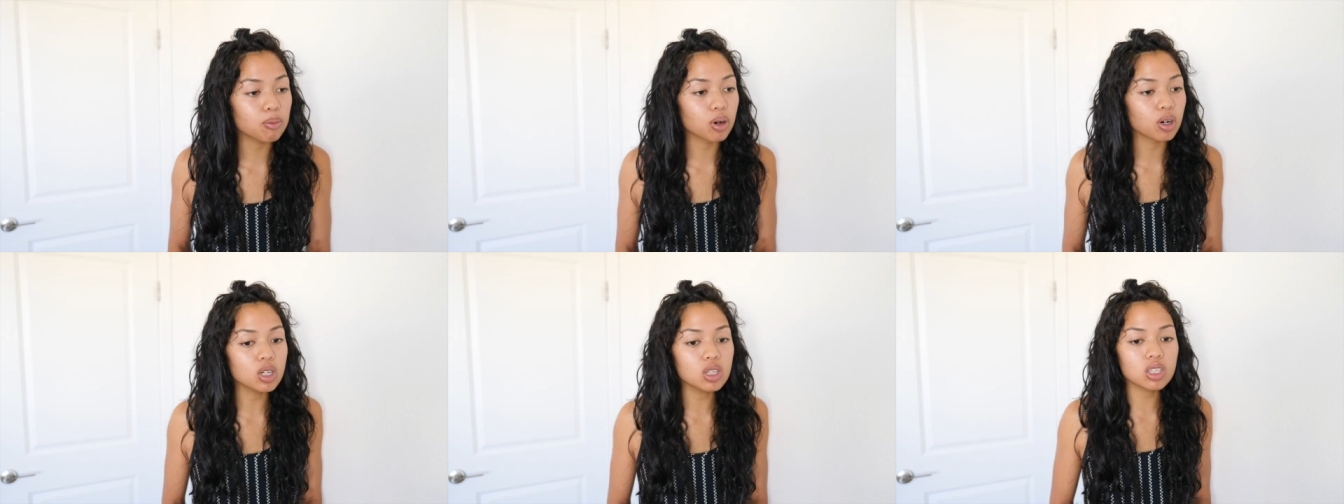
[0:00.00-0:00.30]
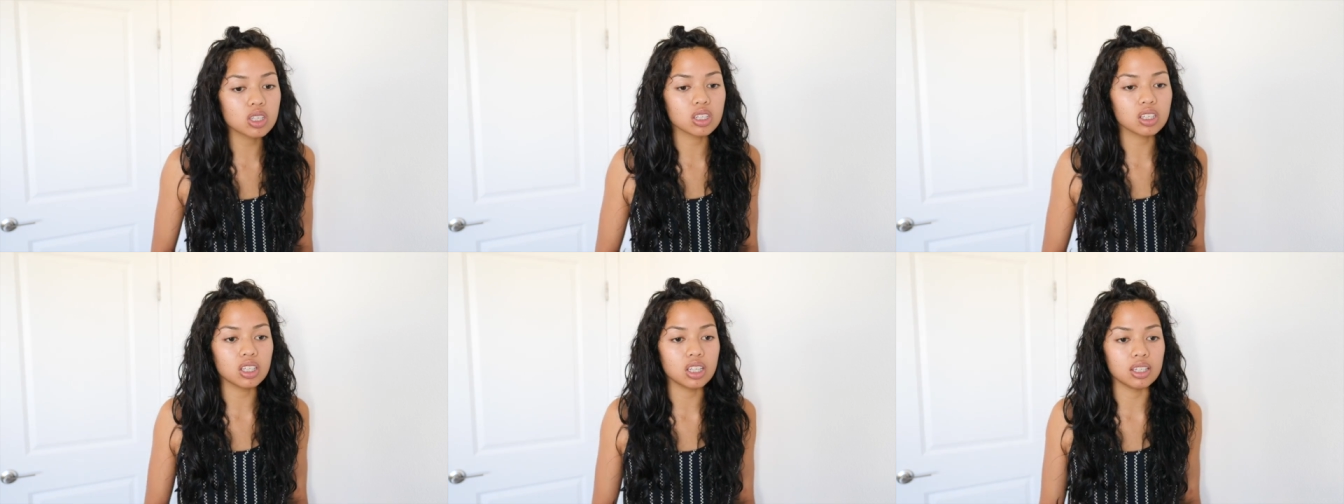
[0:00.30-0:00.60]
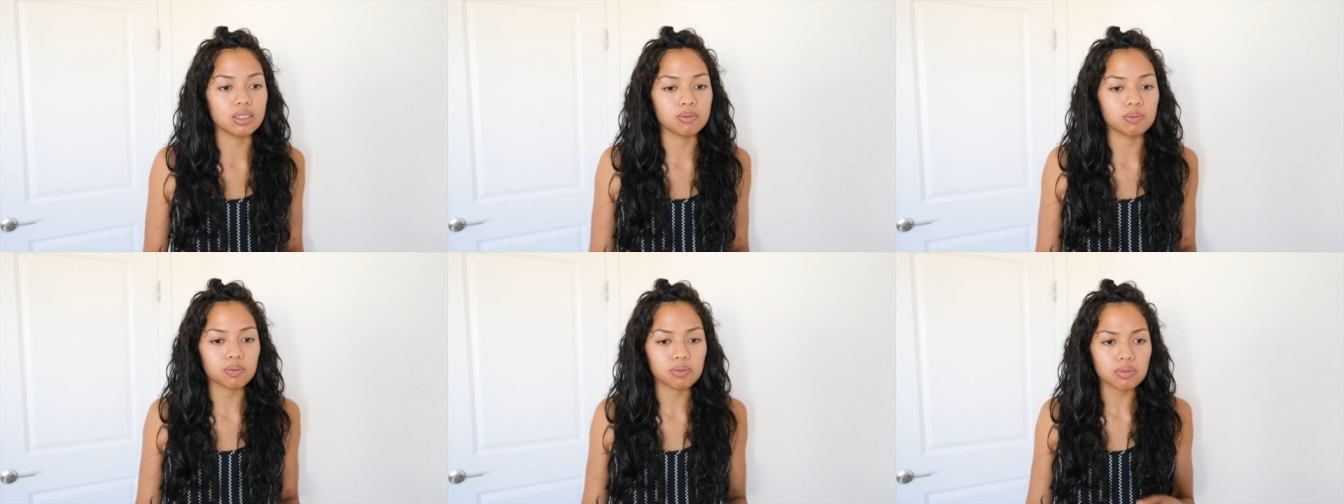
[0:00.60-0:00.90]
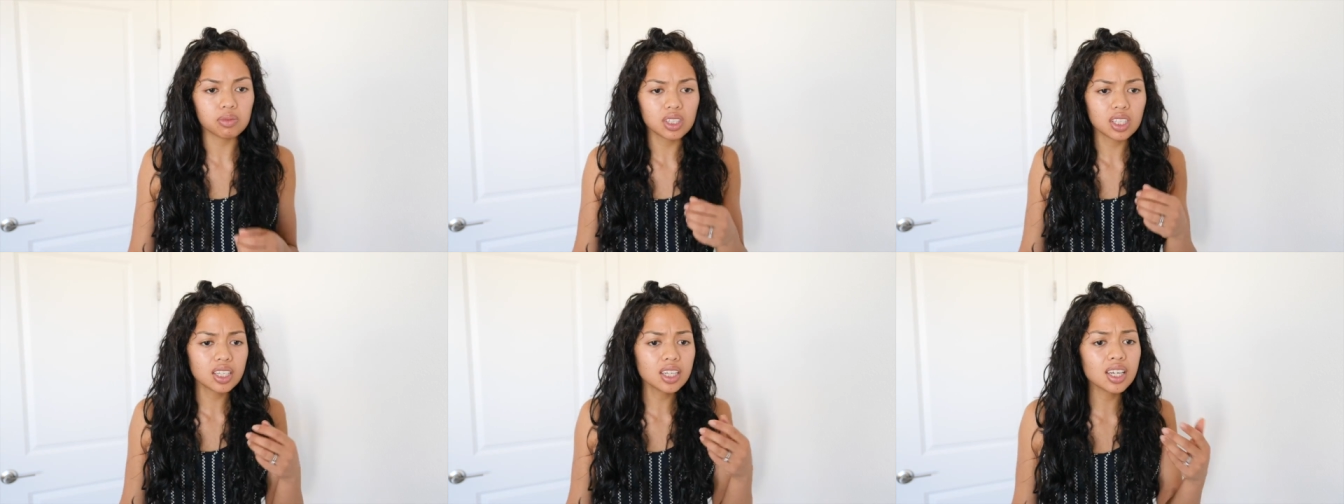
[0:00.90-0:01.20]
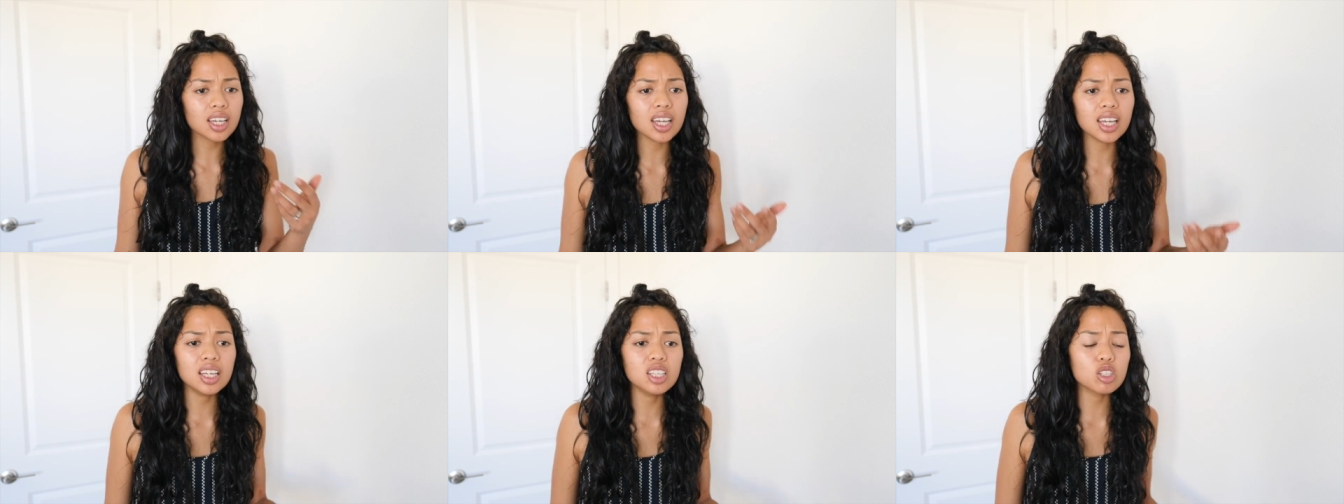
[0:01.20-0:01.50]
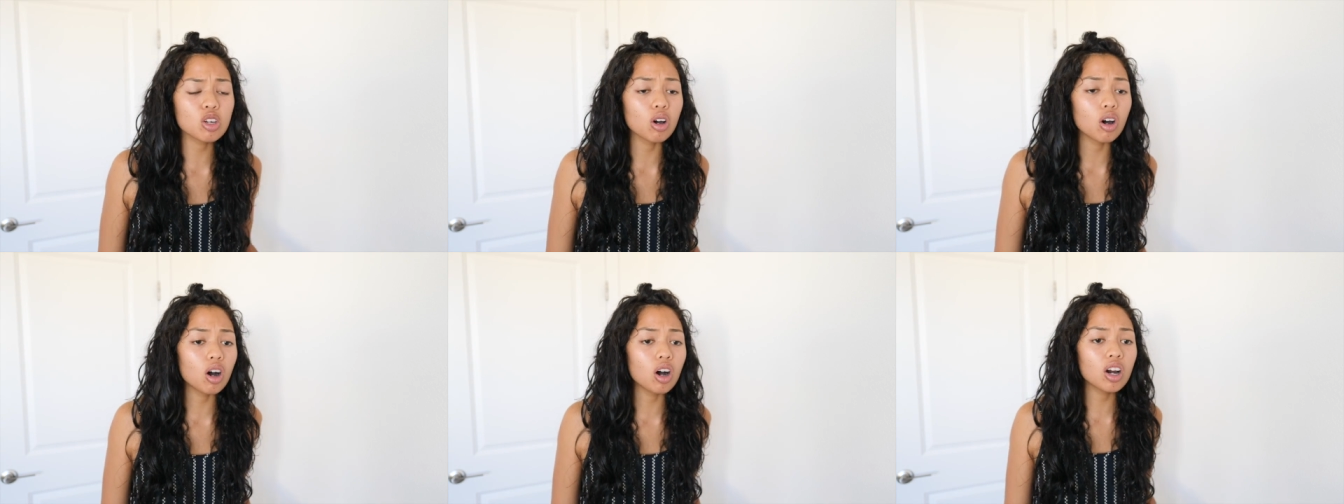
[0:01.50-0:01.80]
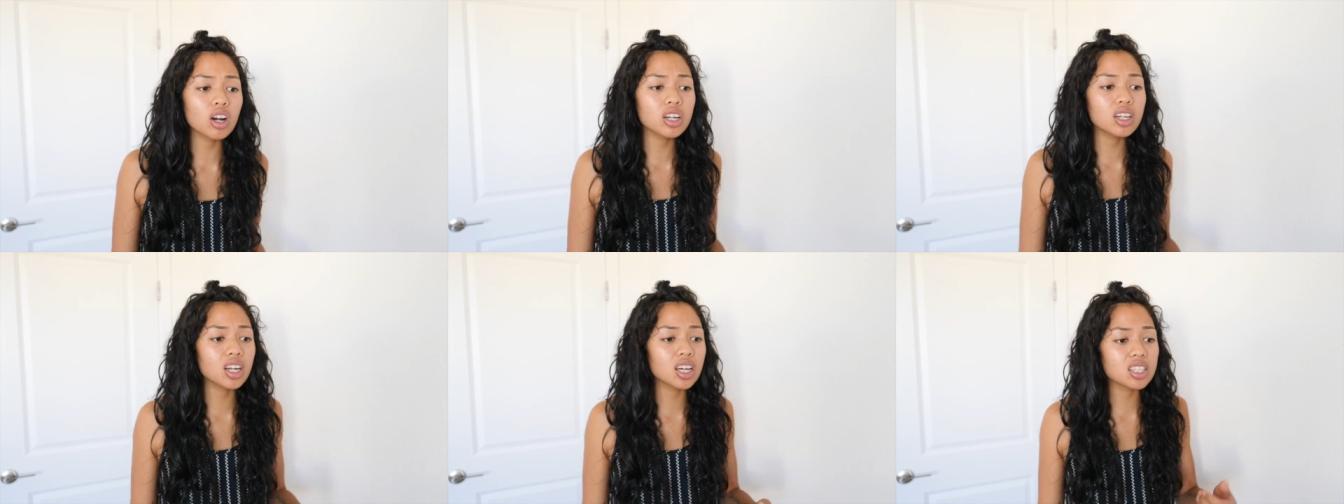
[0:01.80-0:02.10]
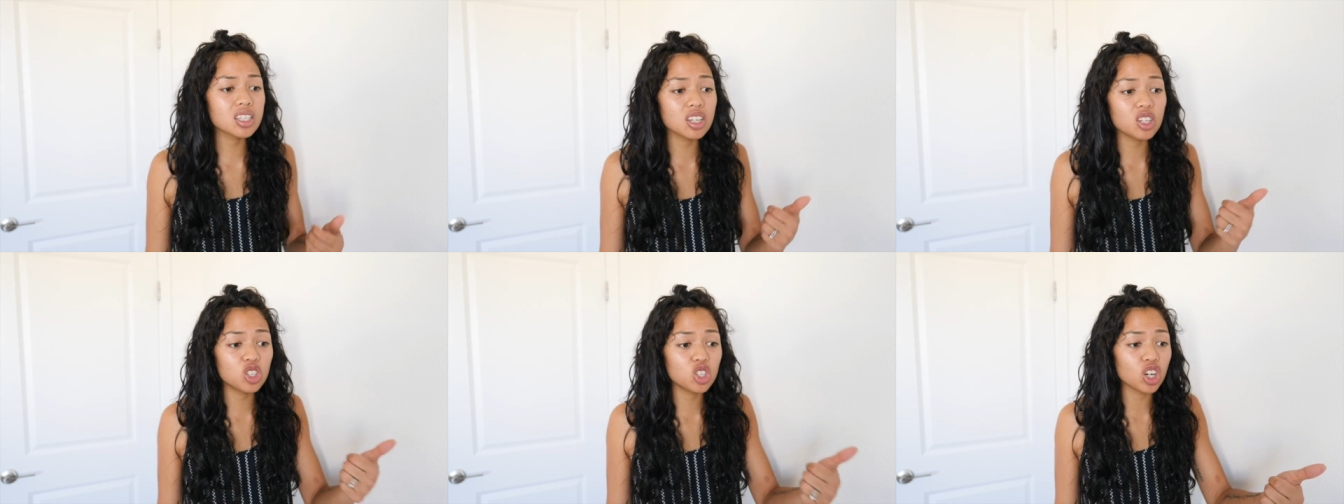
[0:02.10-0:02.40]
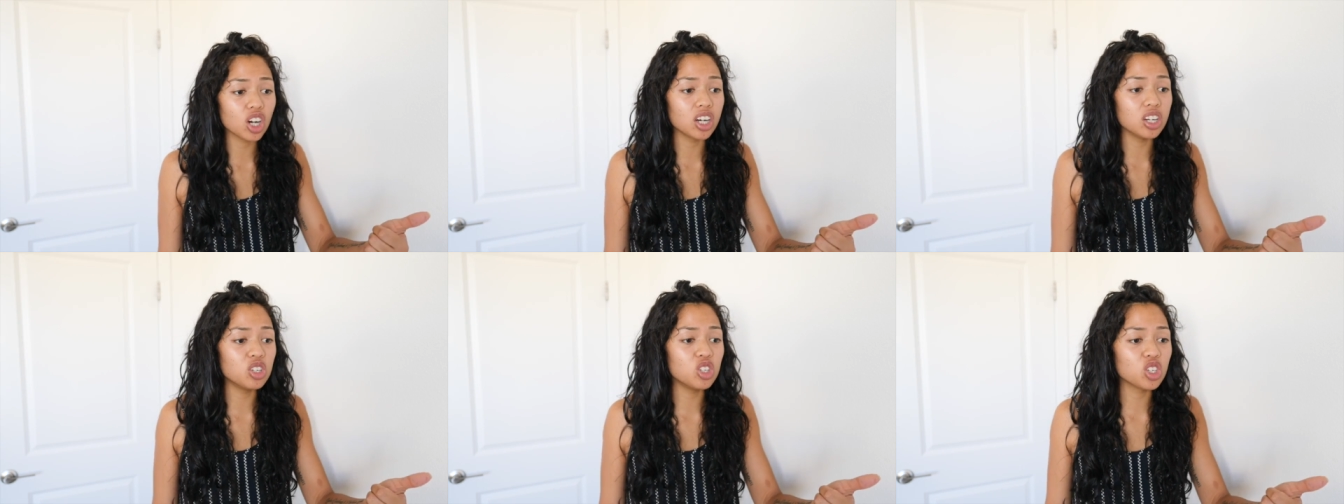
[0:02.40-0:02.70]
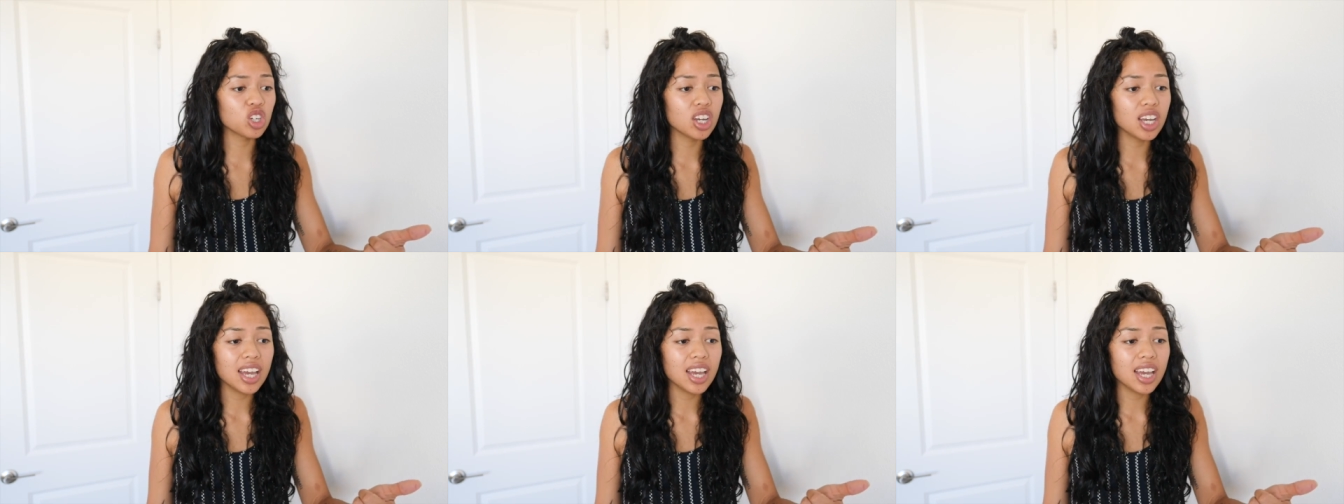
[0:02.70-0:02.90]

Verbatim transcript: personally. It's hard not to judge,